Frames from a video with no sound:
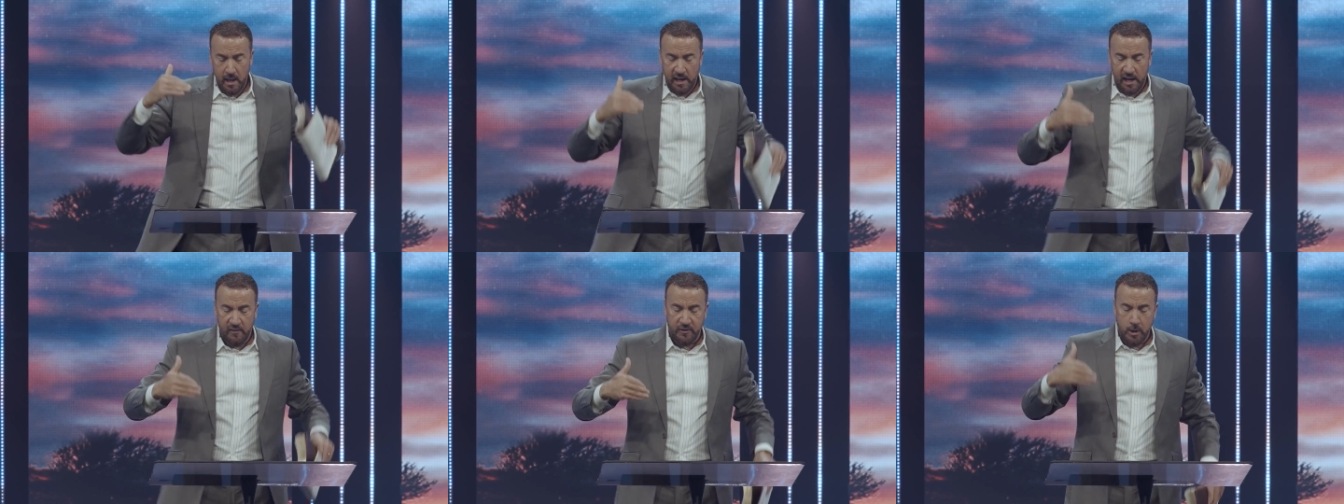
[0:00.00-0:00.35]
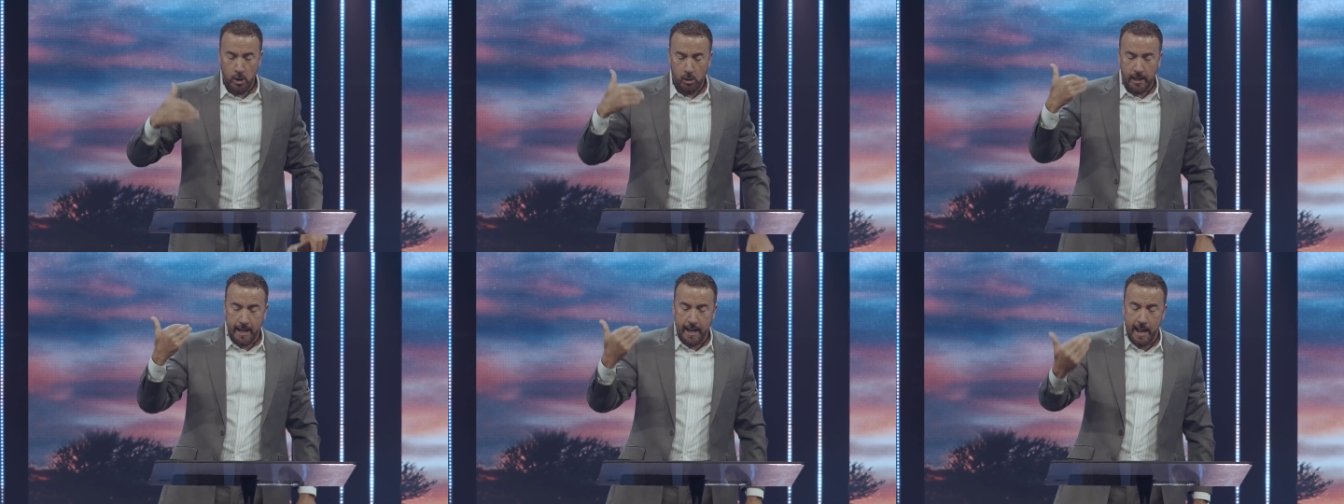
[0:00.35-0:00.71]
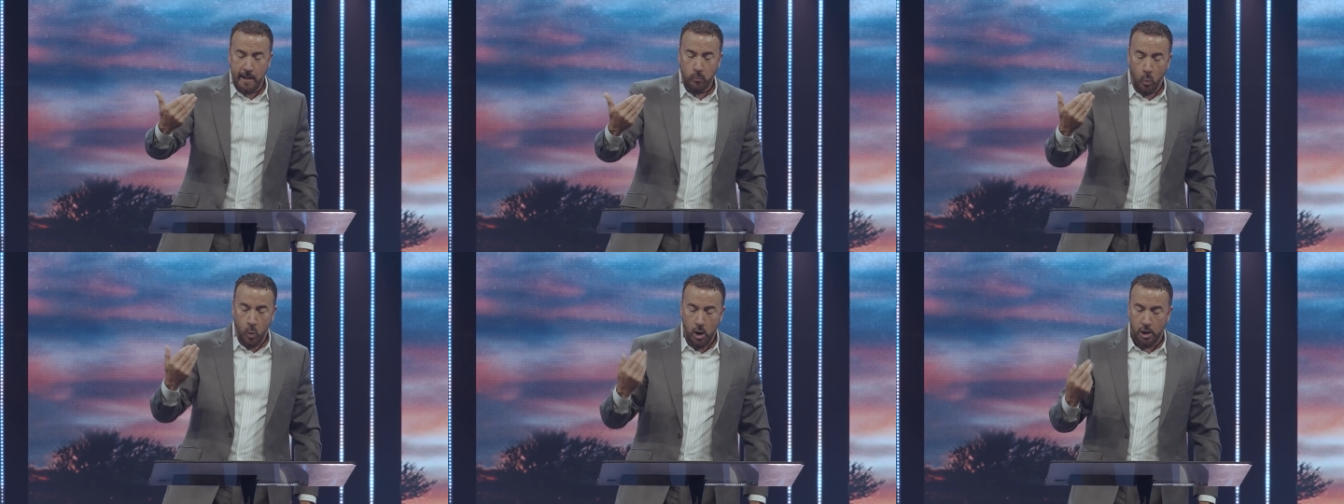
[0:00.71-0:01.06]
If you only
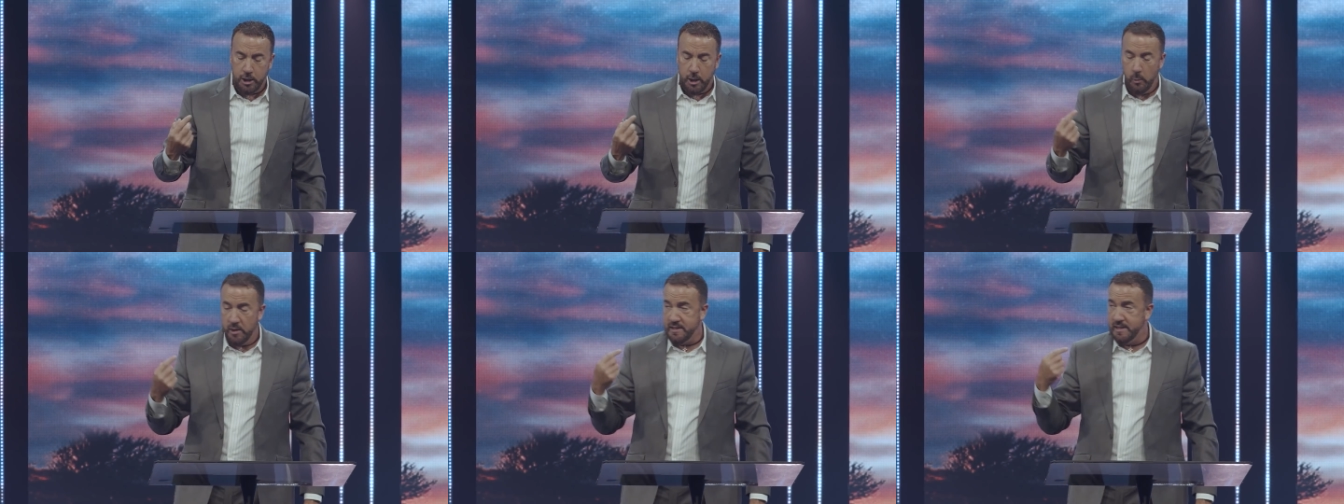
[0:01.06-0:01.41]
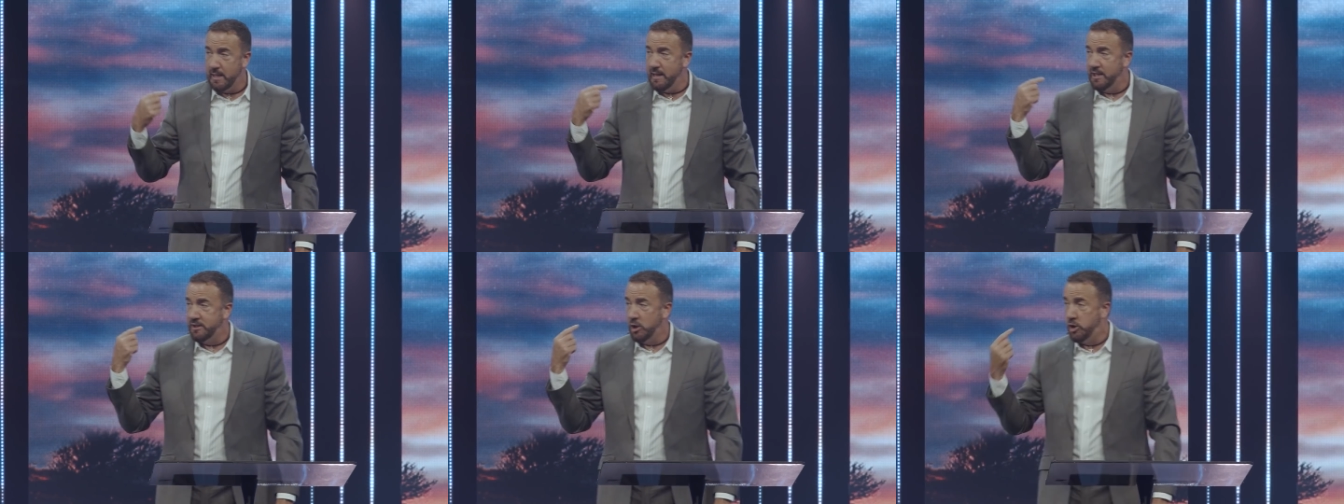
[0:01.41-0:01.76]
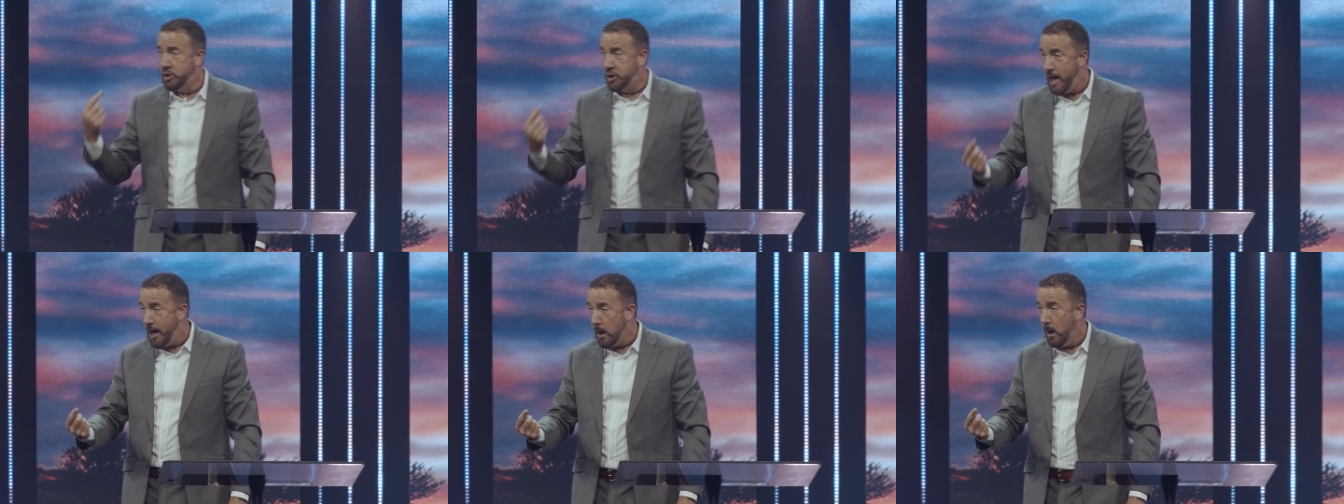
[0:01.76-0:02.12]
had one, you would say that's a
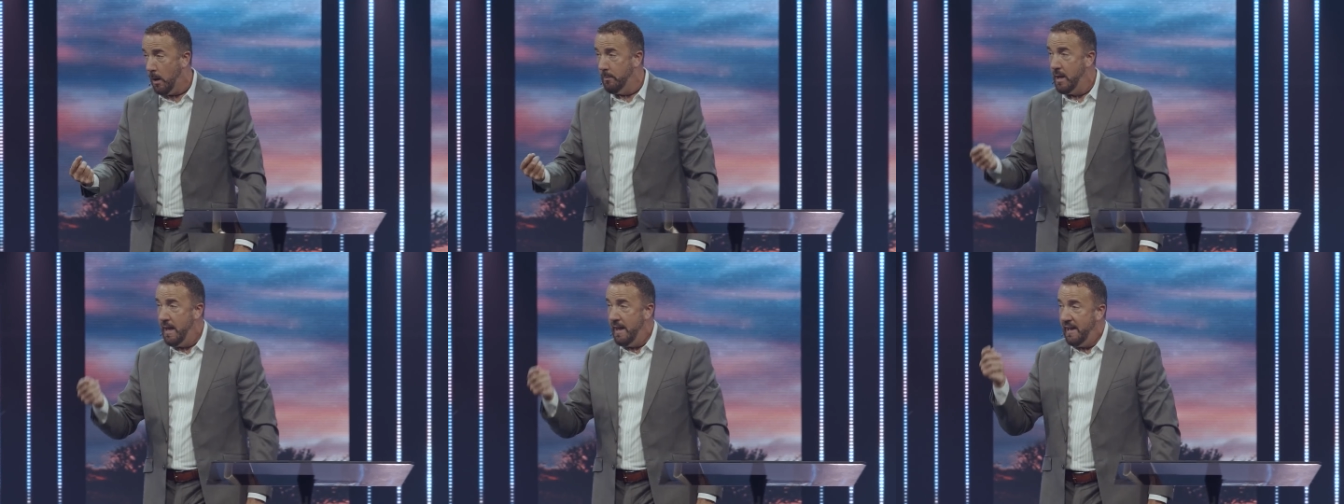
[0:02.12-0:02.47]
cherub.